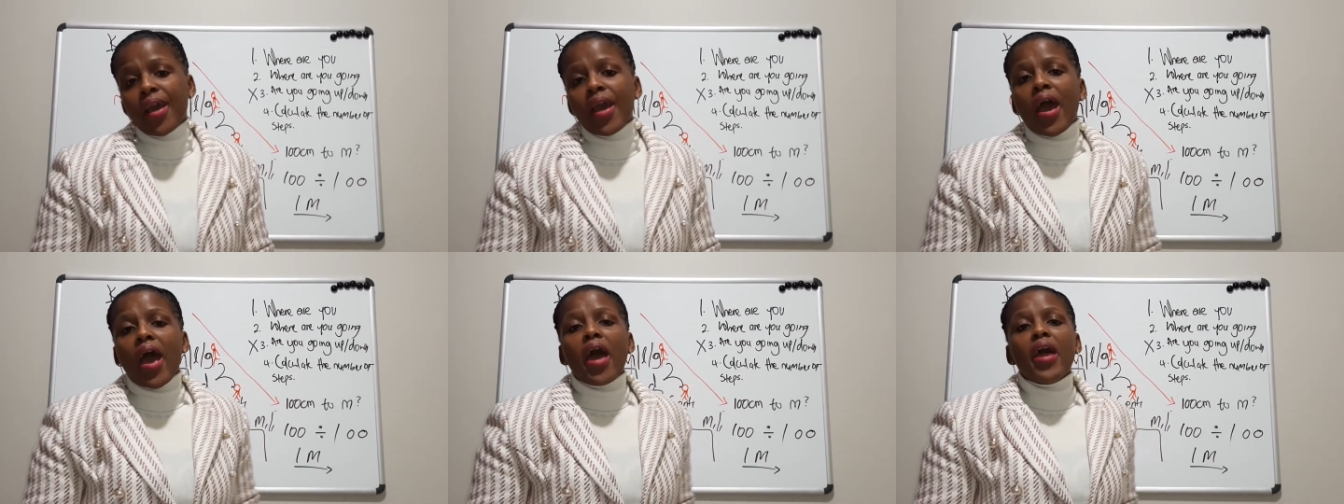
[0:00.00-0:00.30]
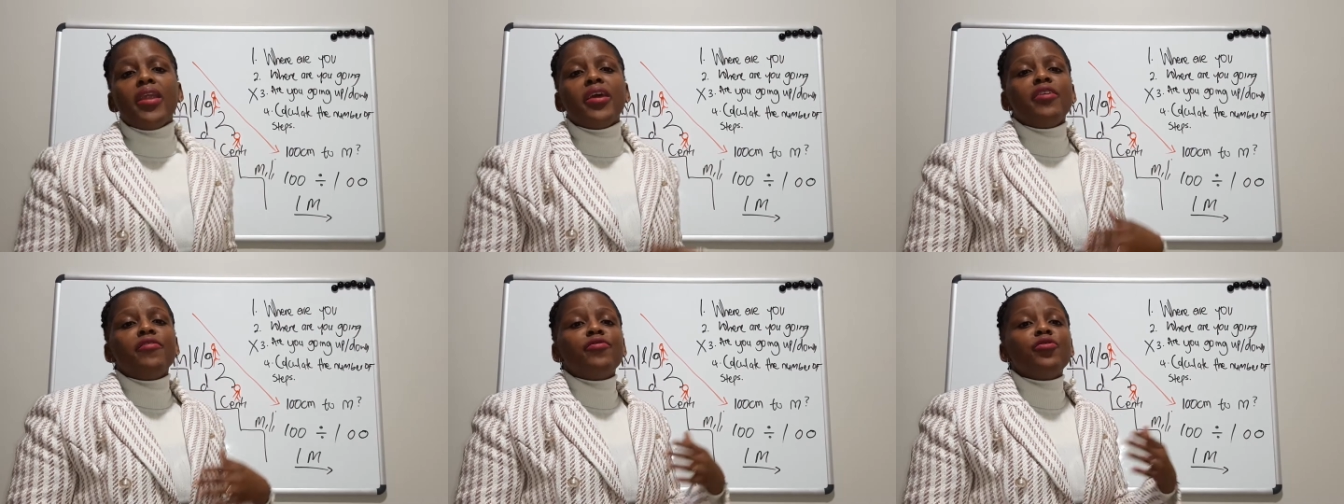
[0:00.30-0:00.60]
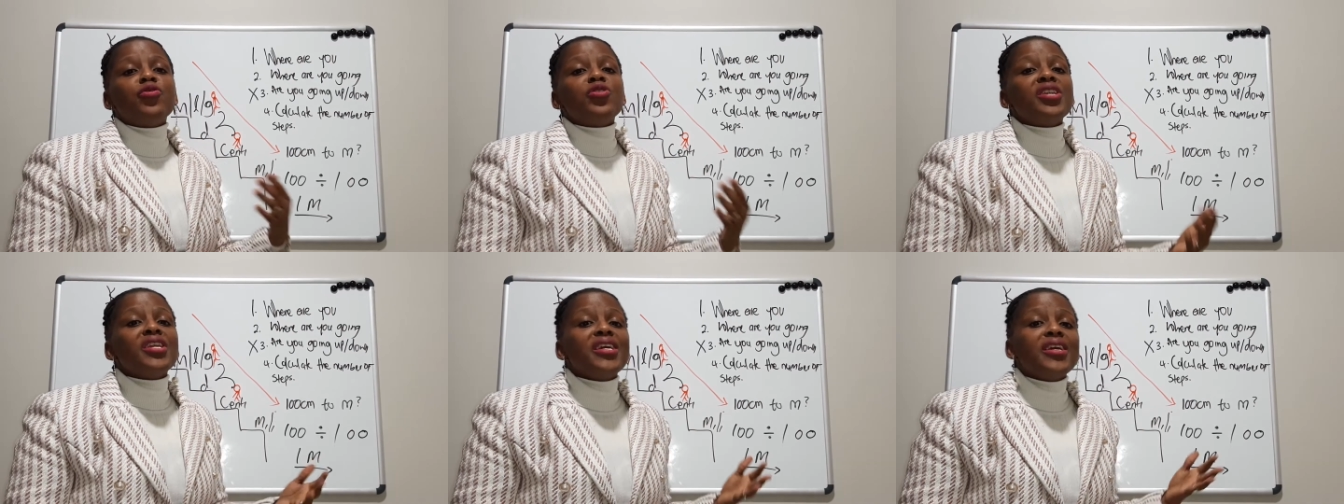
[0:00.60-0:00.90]
And if
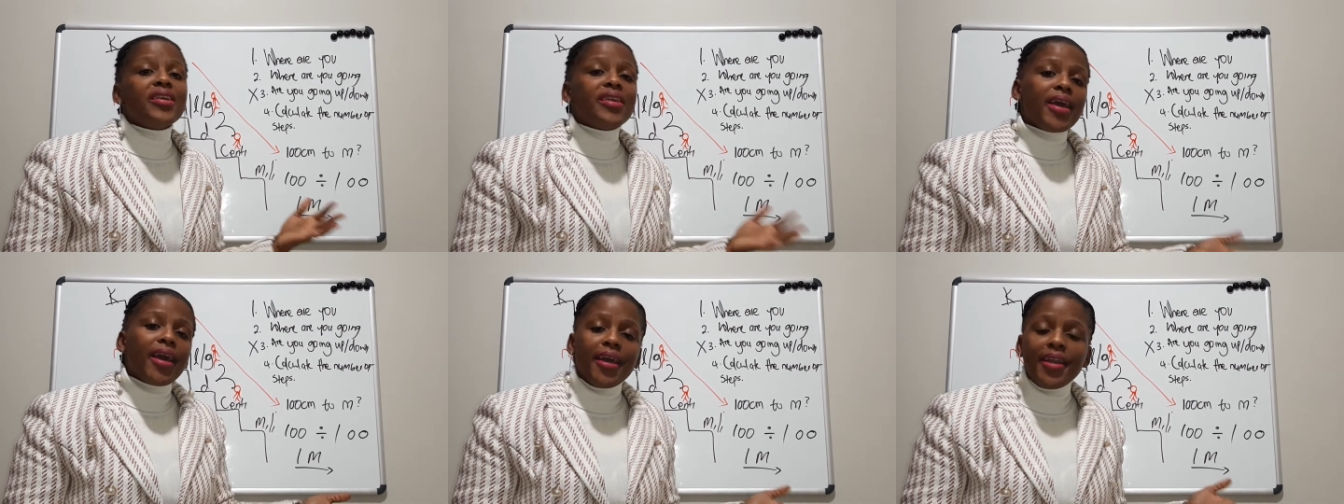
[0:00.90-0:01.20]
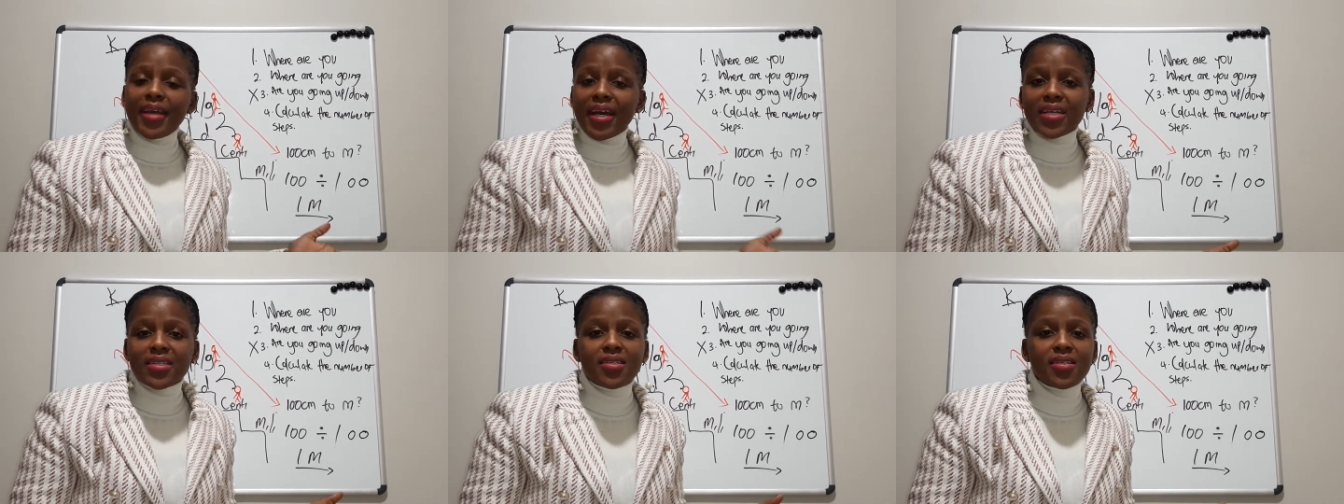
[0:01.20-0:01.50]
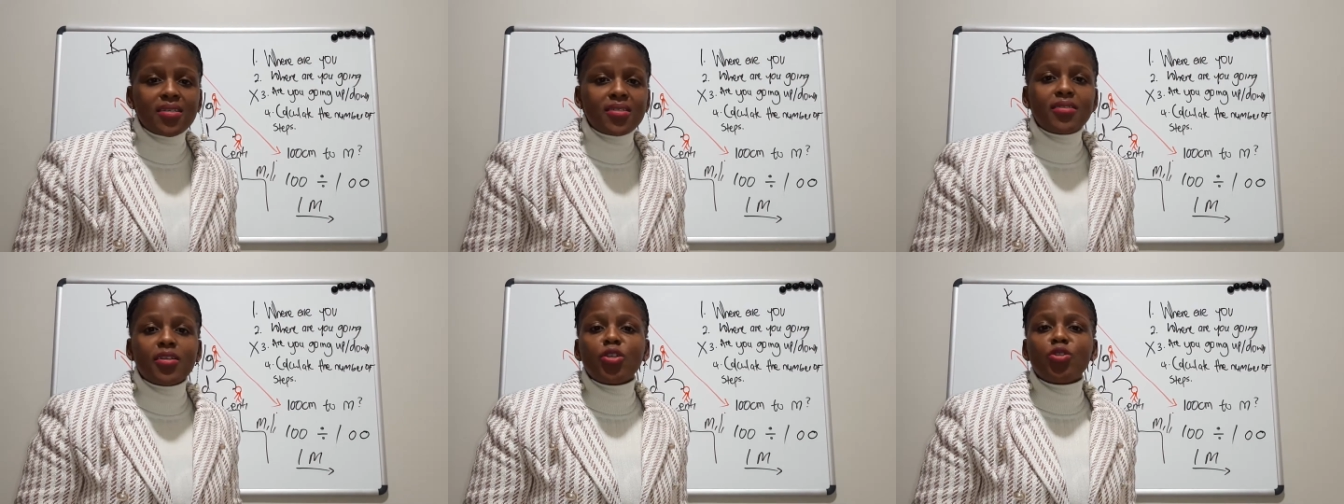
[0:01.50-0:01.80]
you need any
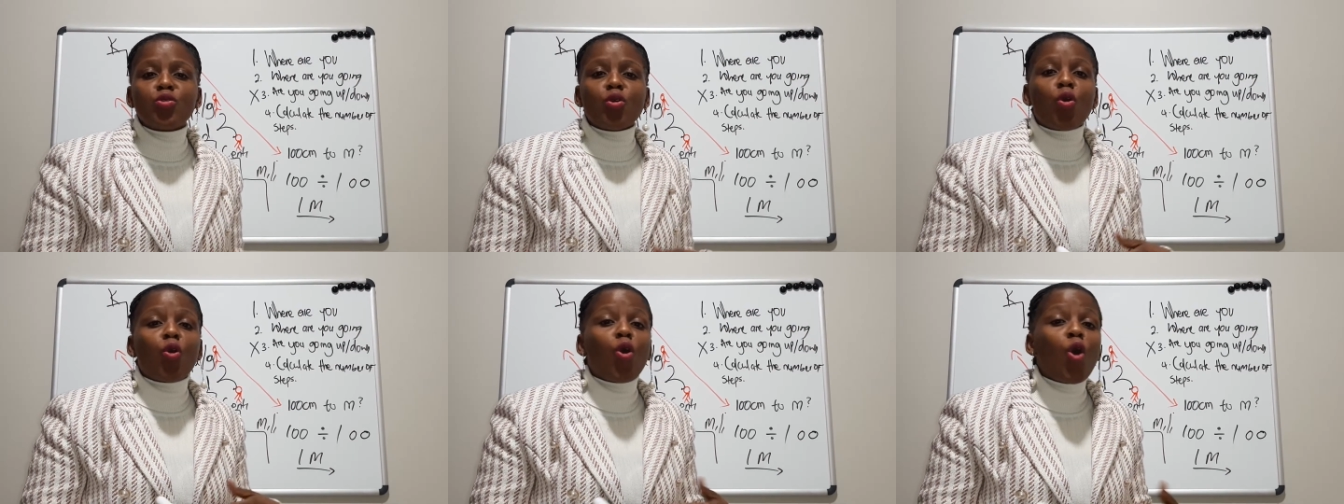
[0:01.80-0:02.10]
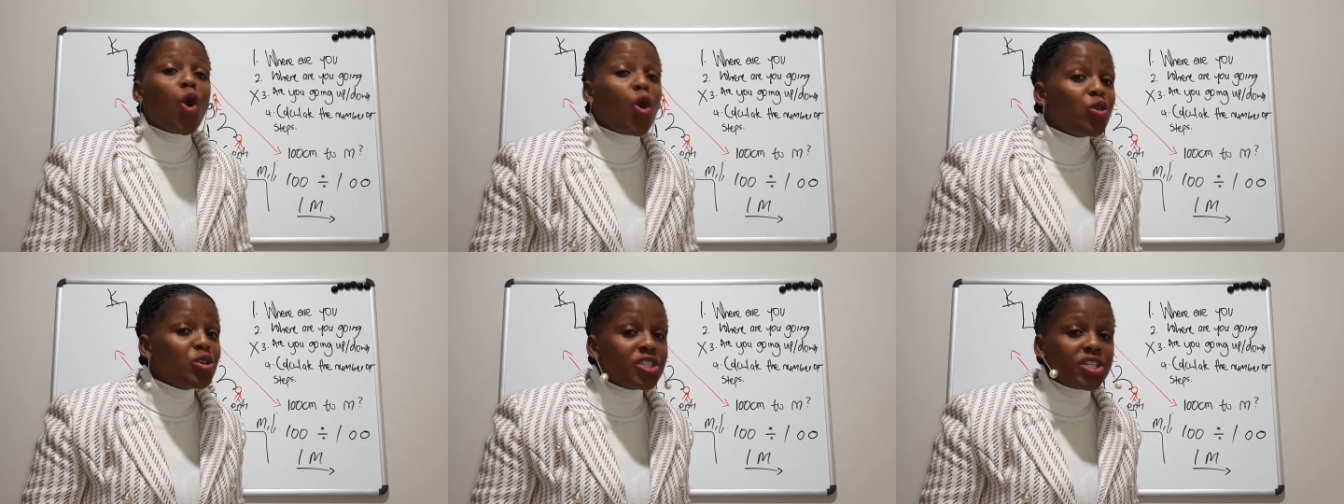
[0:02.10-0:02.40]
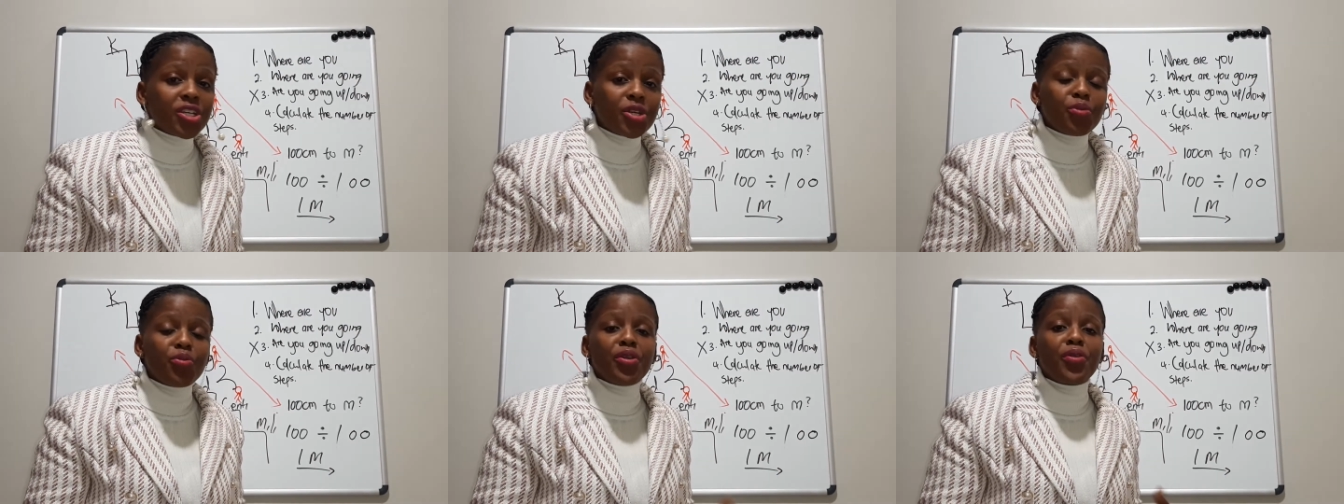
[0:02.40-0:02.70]
assistance or
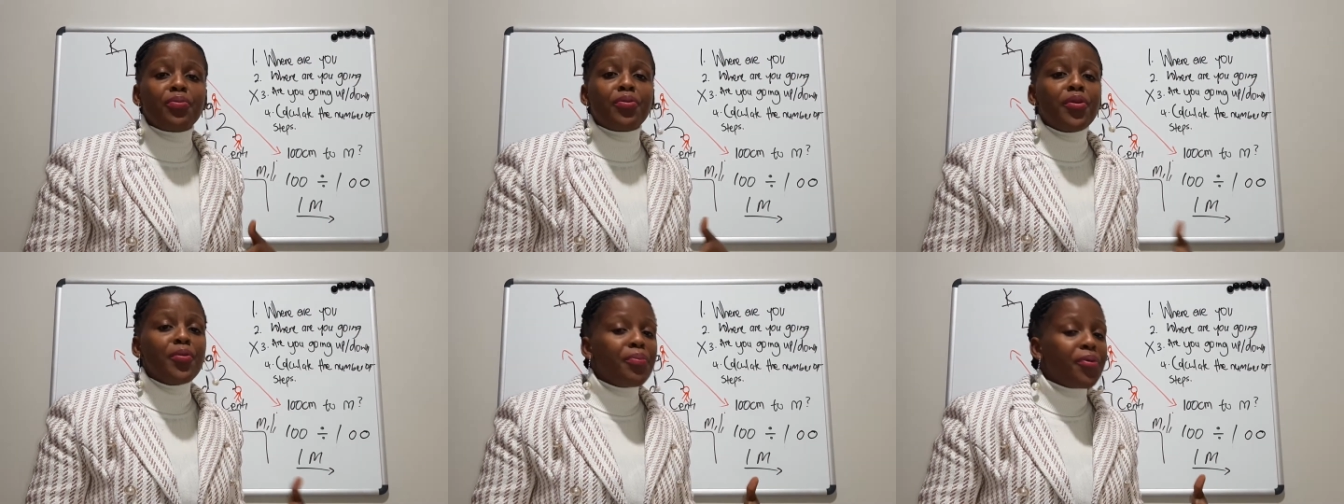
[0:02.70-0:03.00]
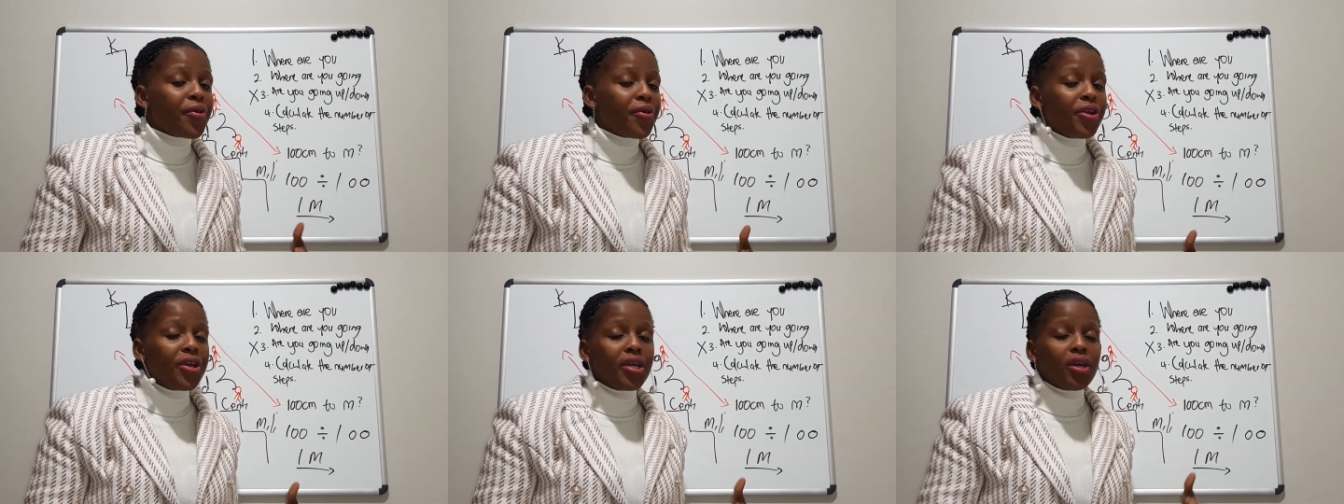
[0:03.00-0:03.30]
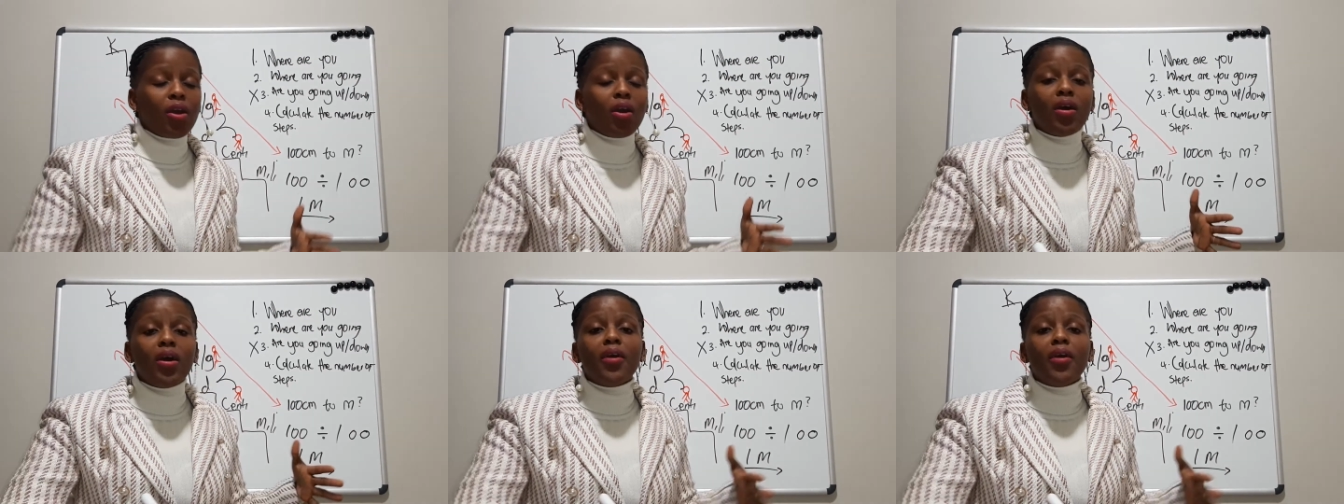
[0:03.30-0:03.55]
coaching with preparing